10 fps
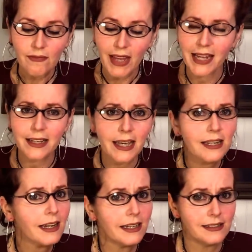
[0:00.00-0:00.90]
And again,
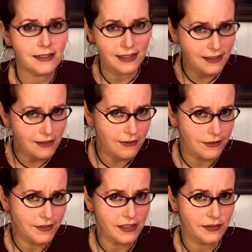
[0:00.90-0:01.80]
I had seen all
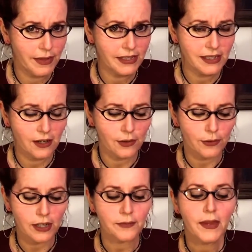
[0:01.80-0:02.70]
of this amazing
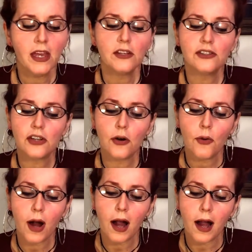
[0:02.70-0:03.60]
artwork.
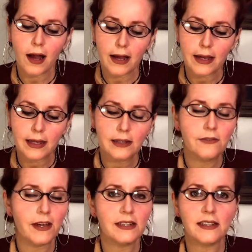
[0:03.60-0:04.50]
So I
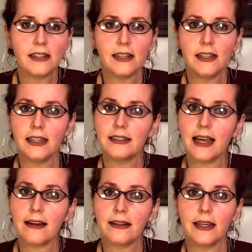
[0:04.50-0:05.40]
invested in
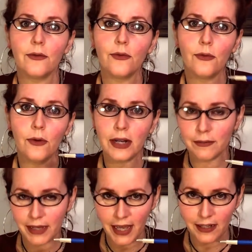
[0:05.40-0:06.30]
exactly one
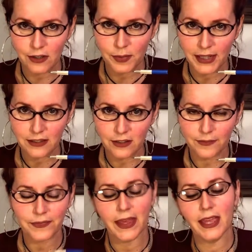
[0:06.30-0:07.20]
mechanical pencil,
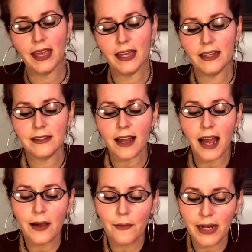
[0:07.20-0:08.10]
and
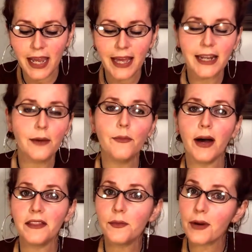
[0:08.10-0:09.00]
I went ahead and
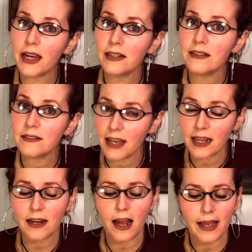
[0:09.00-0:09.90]
bought the brand
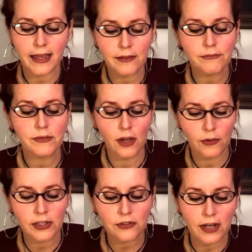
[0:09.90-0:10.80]
that I know
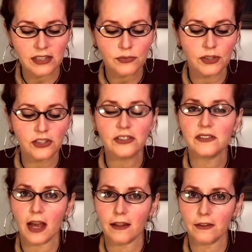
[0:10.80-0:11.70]
and trust, which is
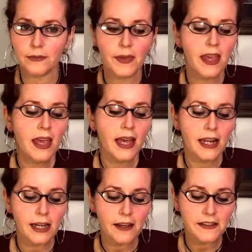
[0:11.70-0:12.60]
Staedtler, and
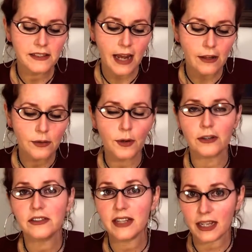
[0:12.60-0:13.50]
I got the Staedtler
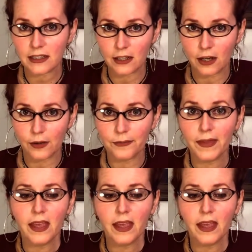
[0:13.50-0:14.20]
Mars Technico.